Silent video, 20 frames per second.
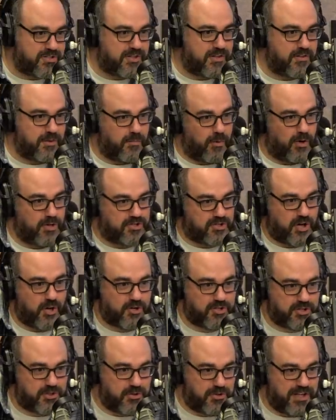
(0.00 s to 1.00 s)
that the more
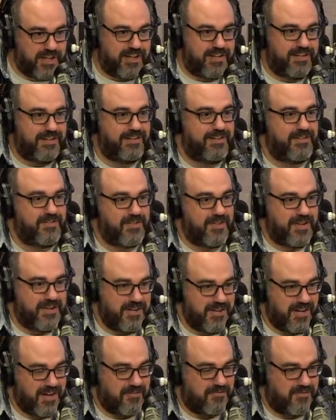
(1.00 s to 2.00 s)
jokes you did,
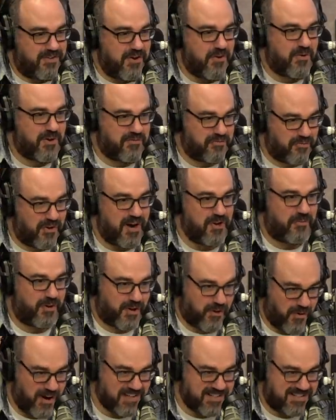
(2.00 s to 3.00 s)
the fewer friend
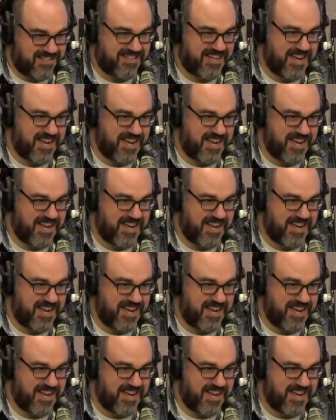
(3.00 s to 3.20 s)
requests